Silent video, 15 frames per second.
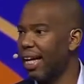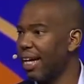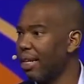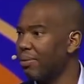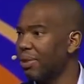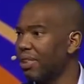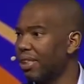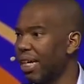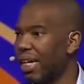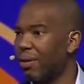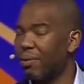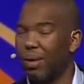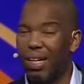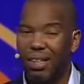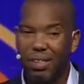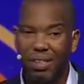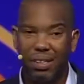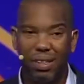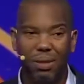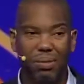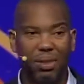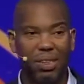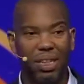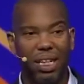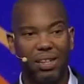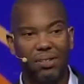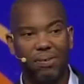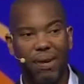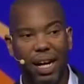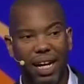They would say, well, it was
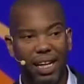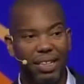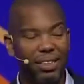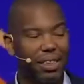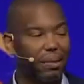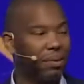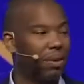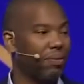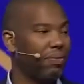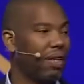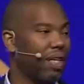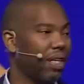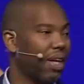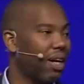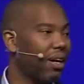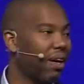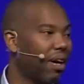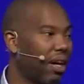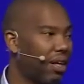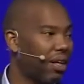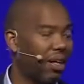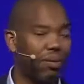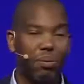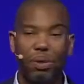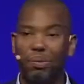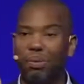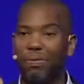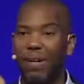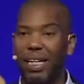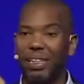states' rights. They were defending their honor. We
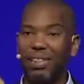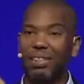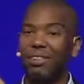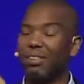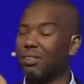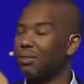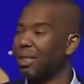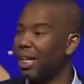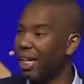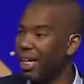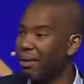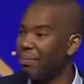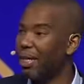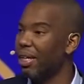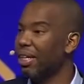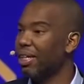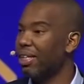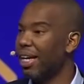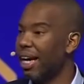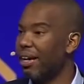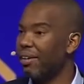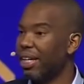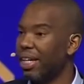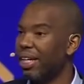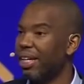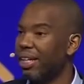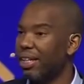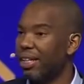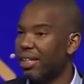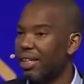were fighting because you came down
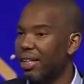here.